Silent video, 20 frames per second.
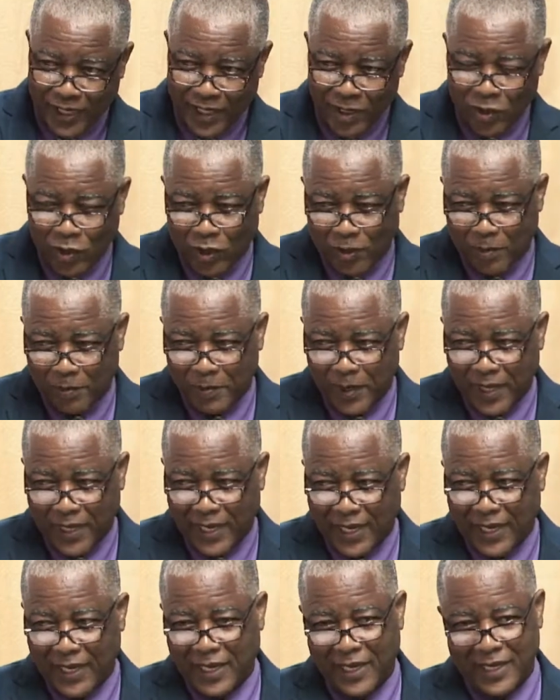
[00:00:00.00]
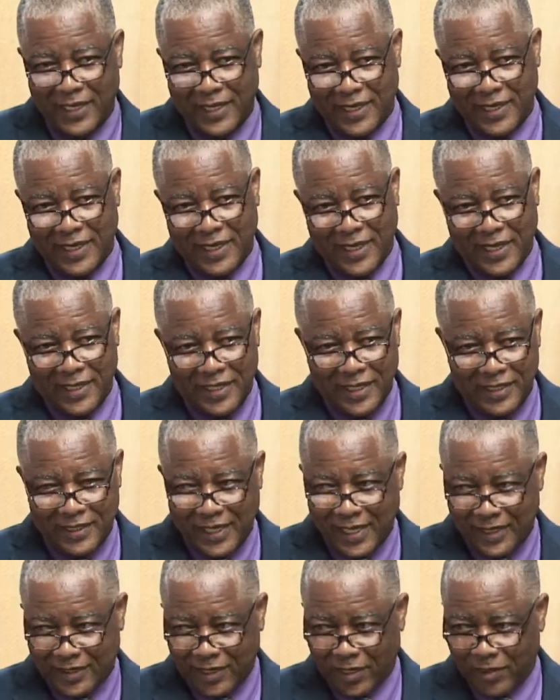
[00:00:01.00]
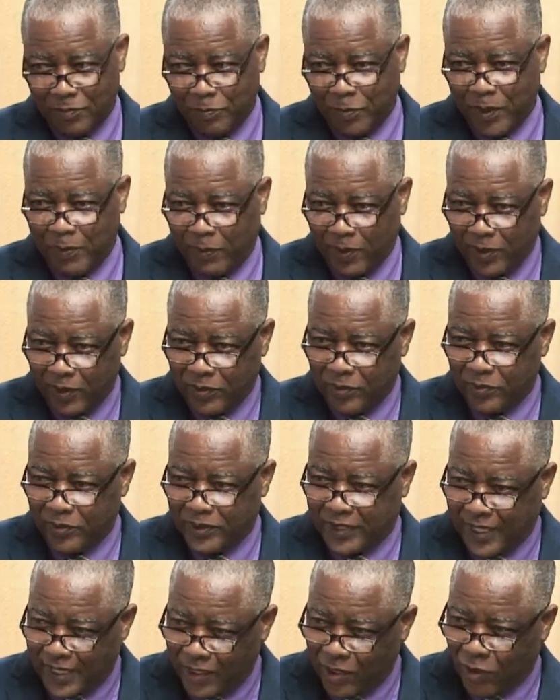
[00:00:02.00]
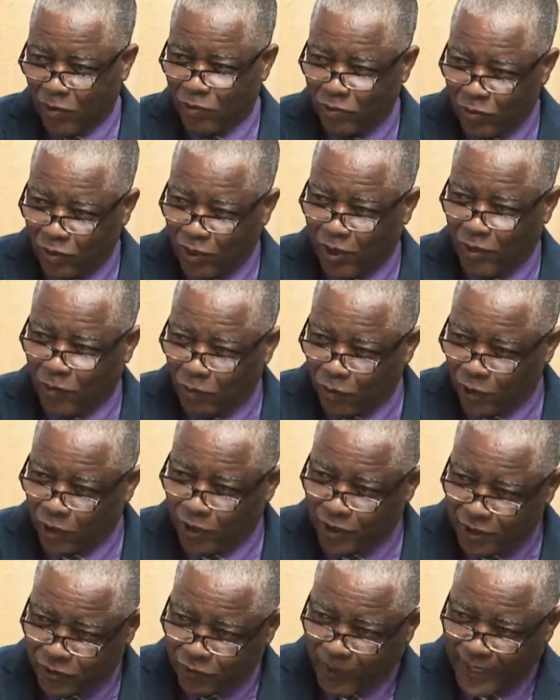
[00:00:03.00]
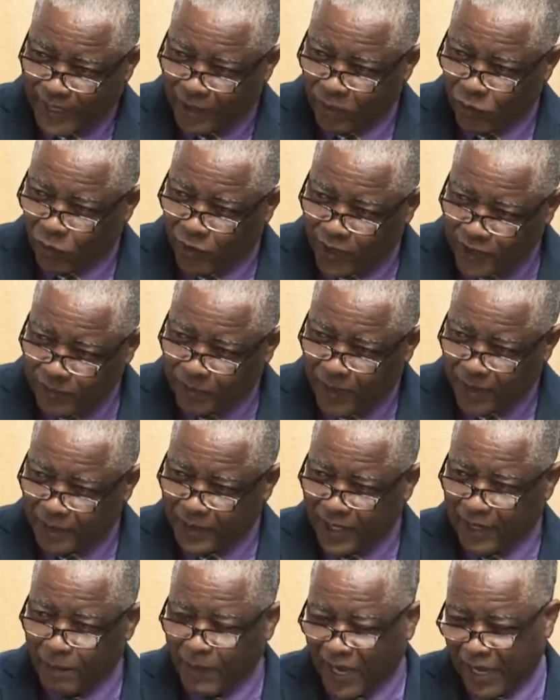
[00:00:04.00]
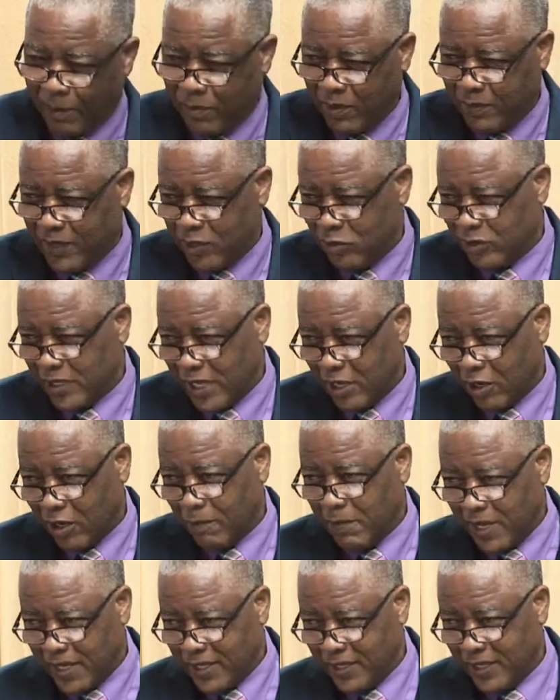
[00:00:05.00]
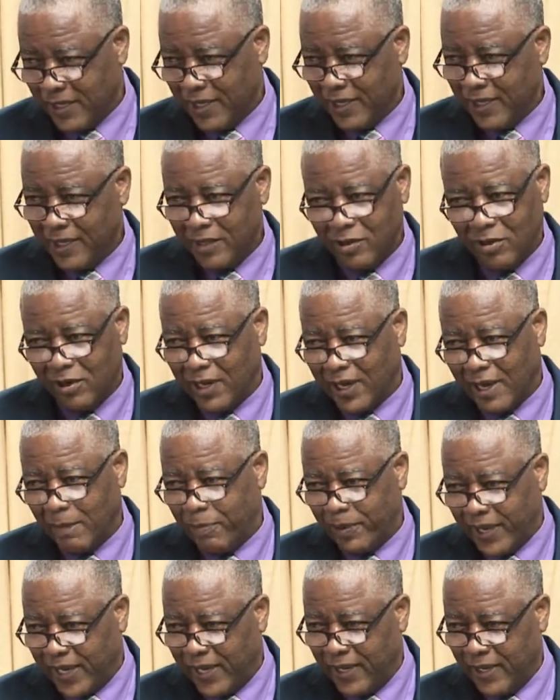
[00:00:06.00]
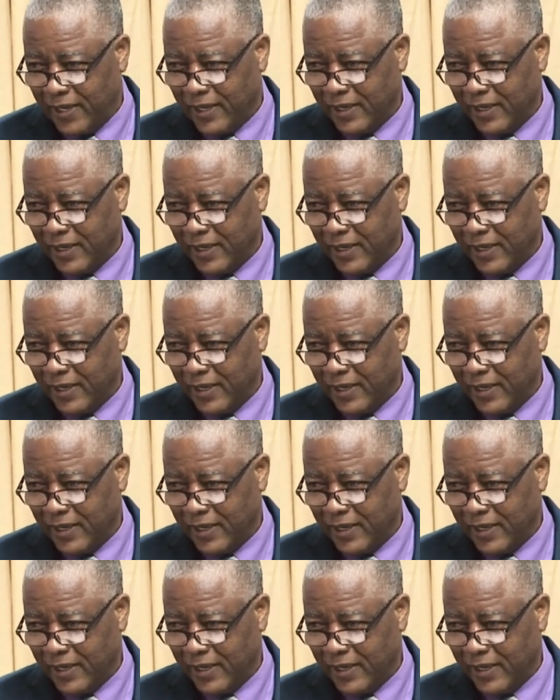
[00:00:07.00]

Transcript: you know what I mean, it's just people saying don't doing words, writing words, but I'm thinking, making people you get a lot of money. You don't get paid.